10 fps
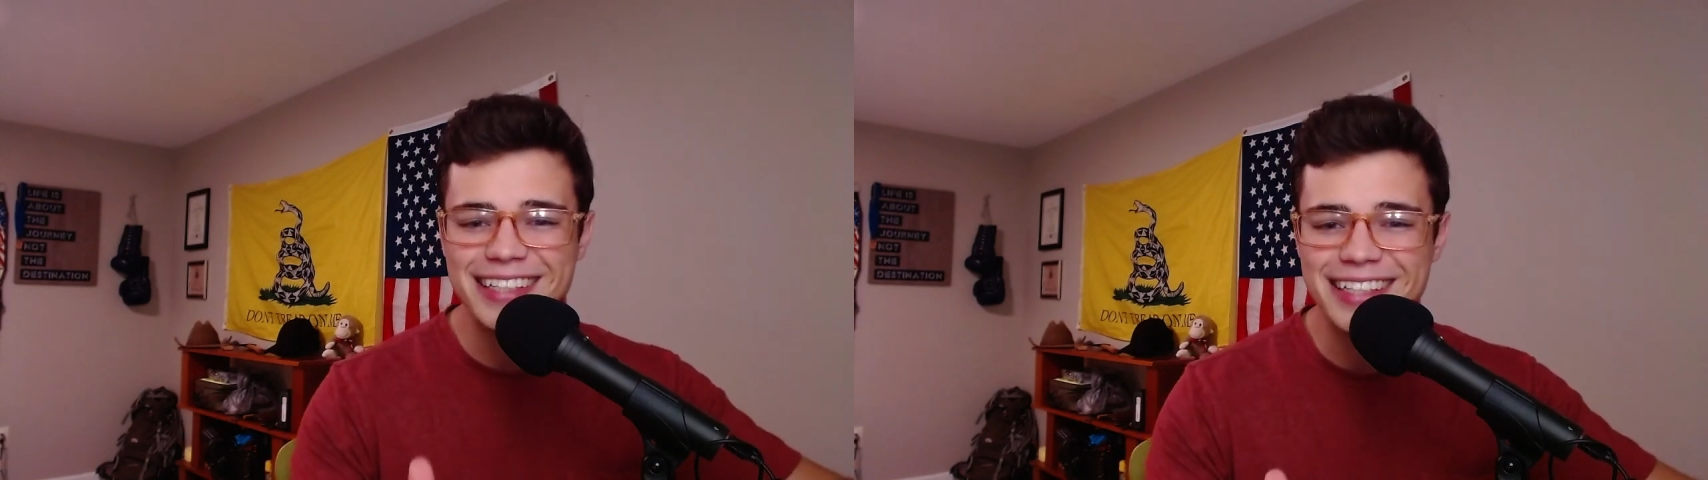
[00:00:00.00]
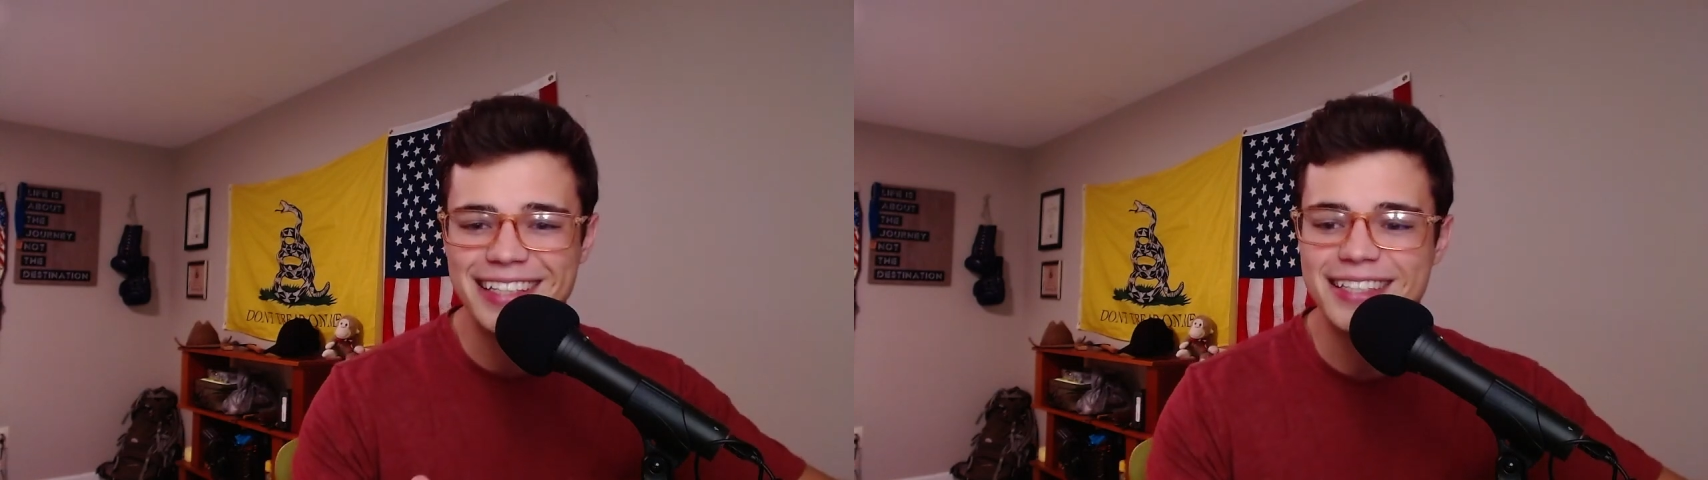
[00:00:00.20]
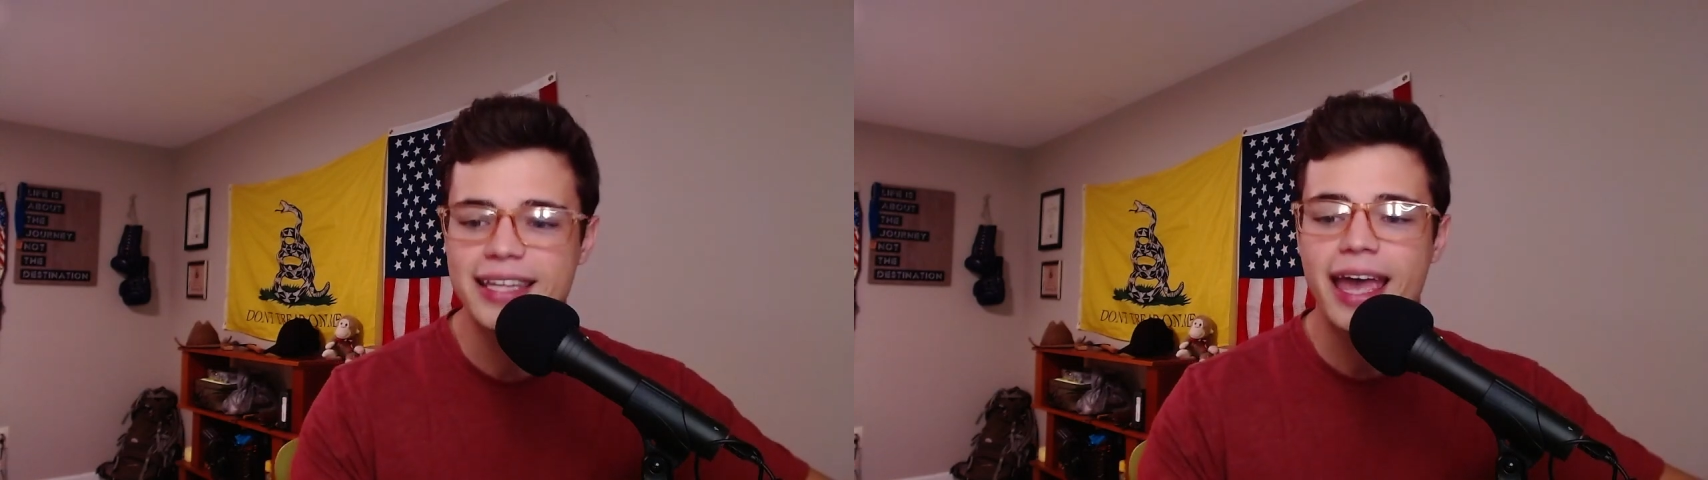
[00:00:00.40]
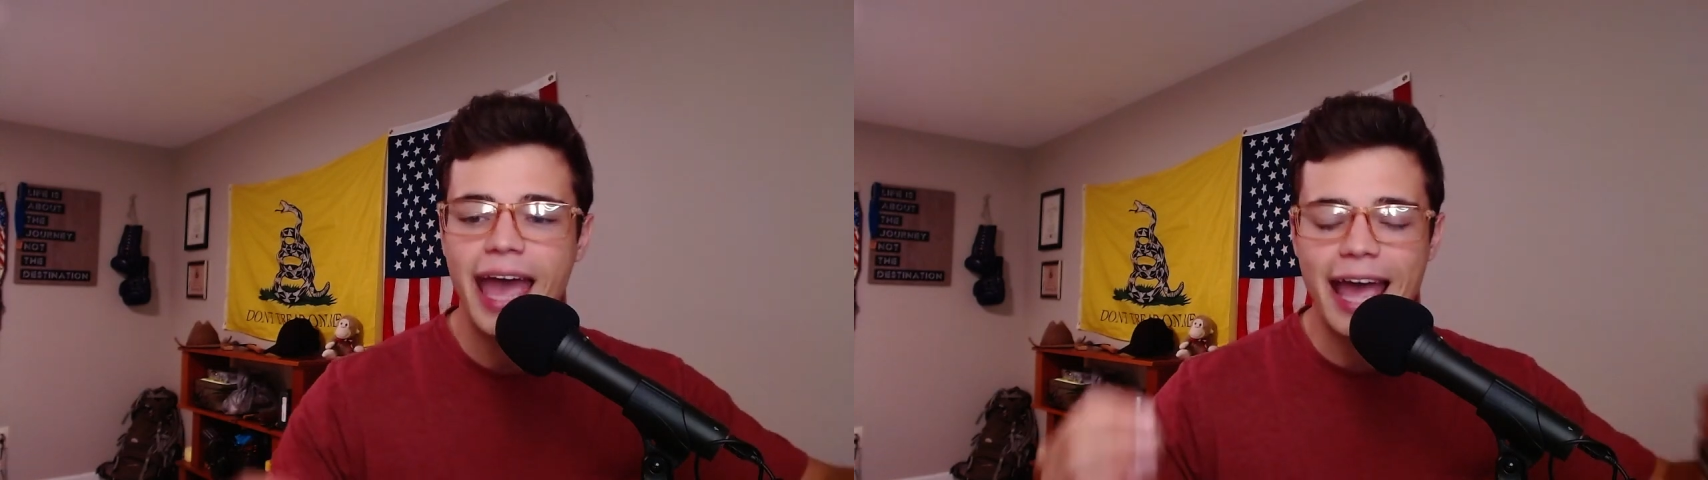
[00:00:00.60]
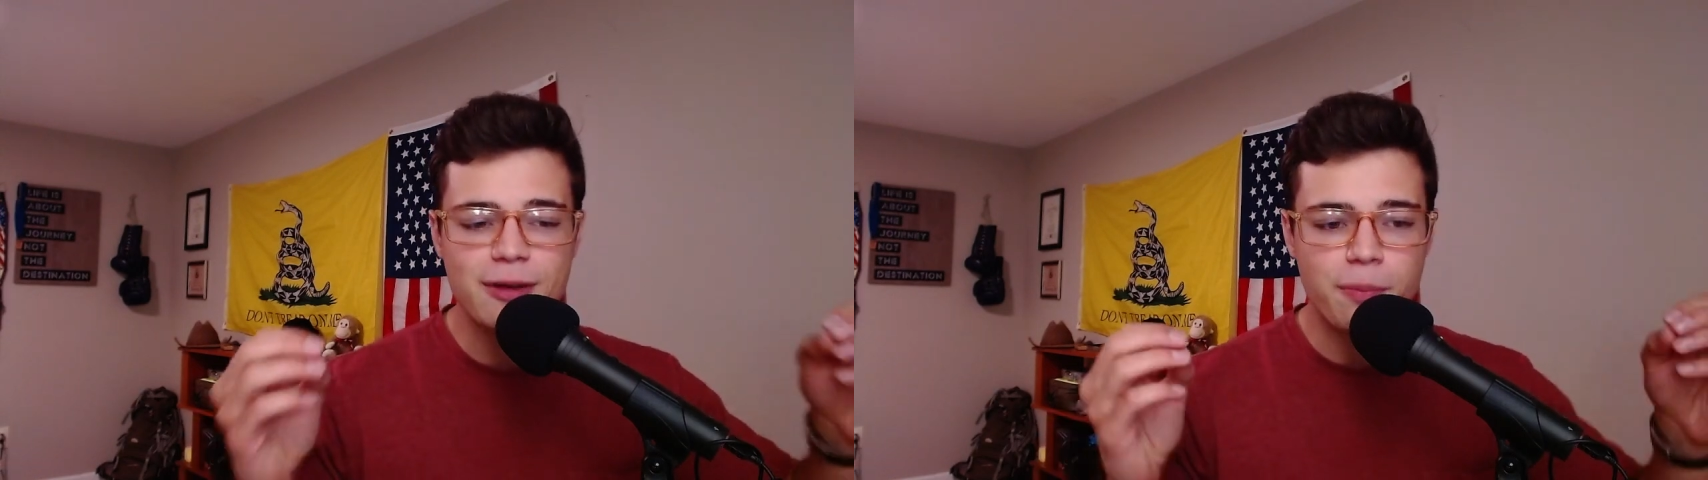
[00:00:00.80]
knees
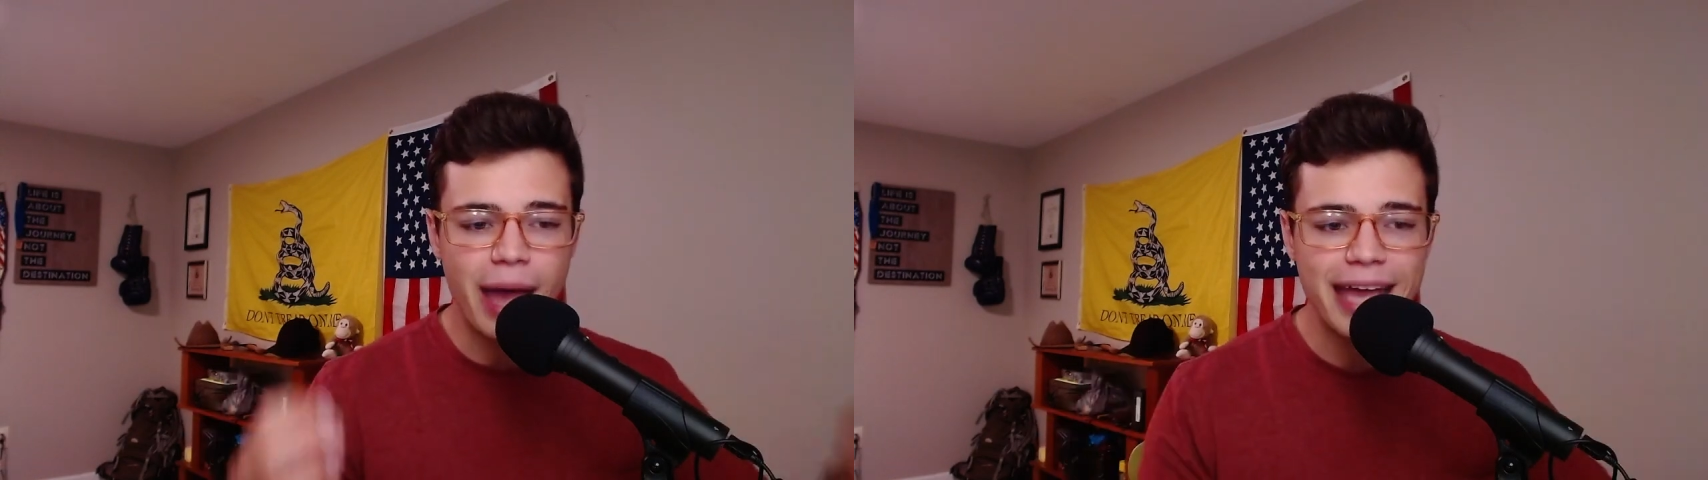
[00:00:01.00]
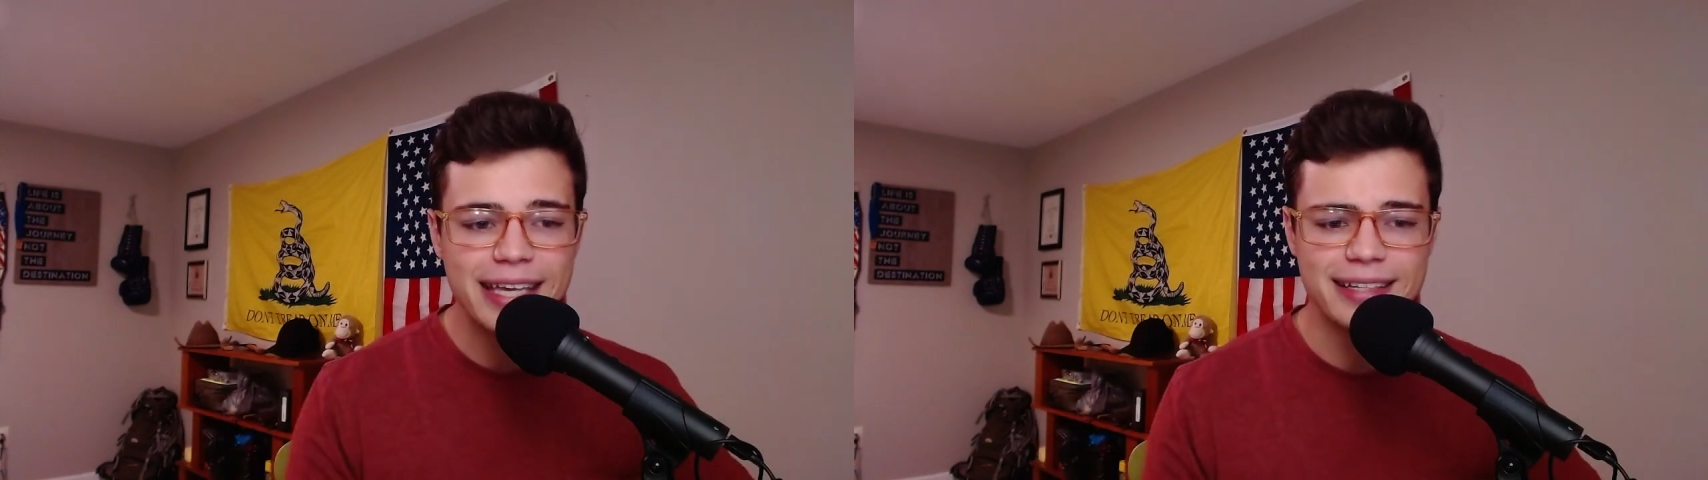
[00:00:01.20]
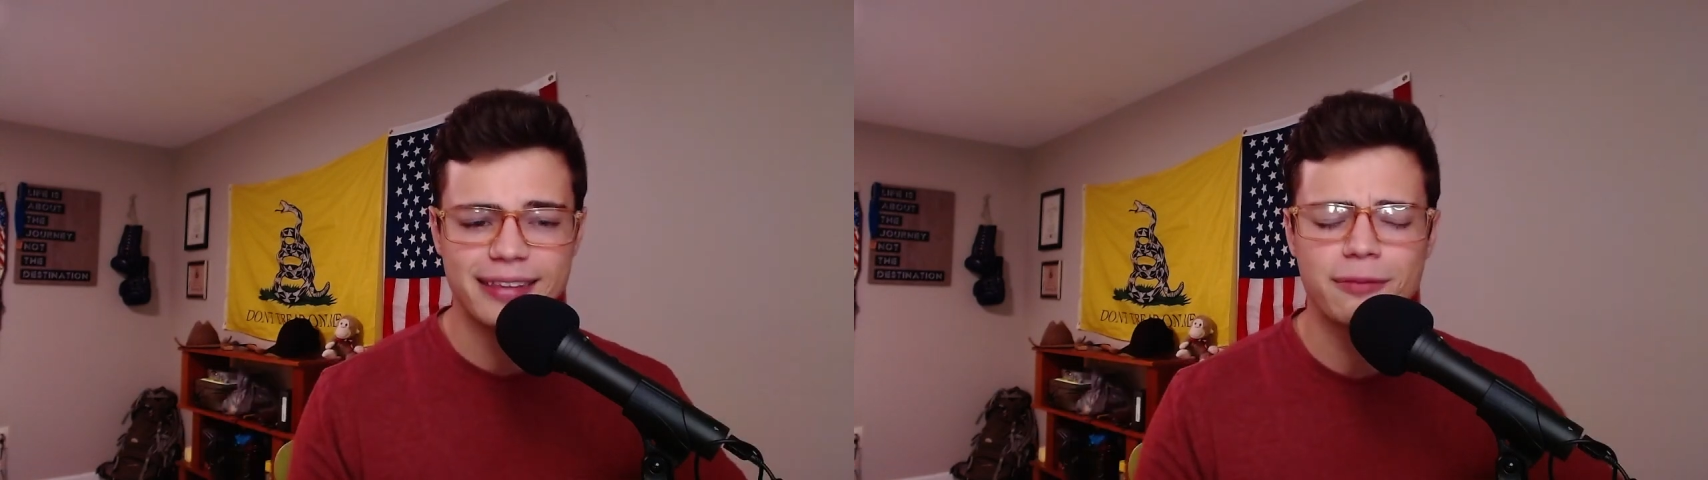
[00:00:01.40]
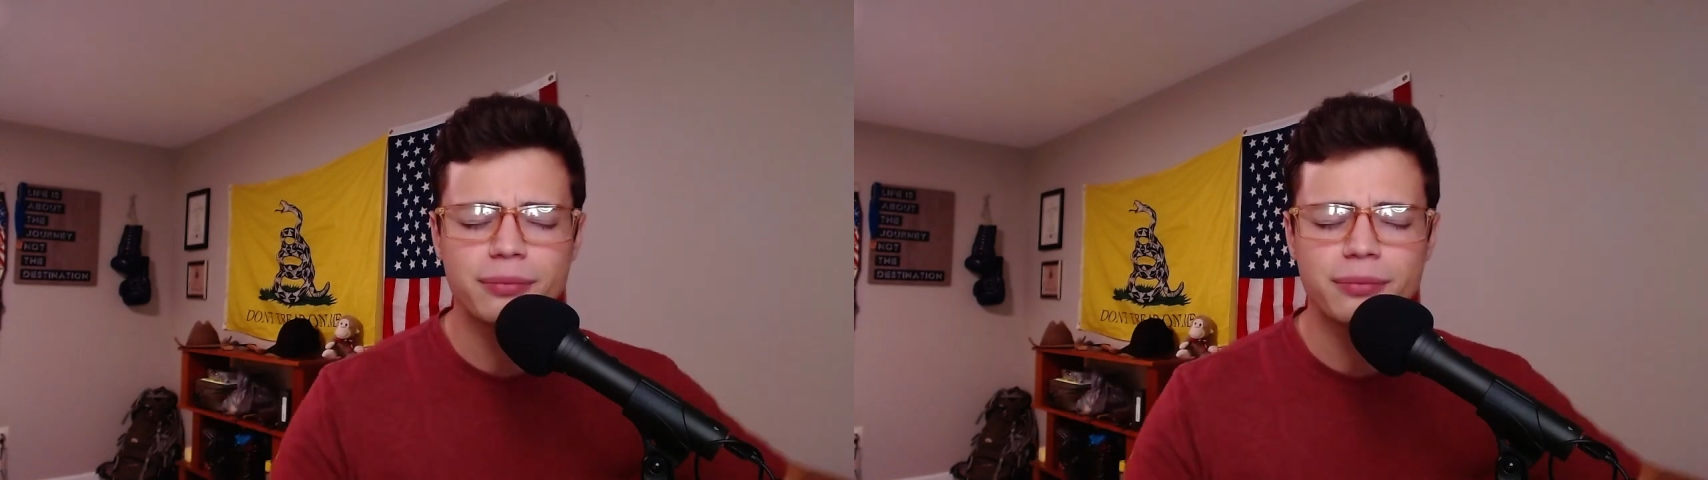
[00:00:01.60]
and begging to them,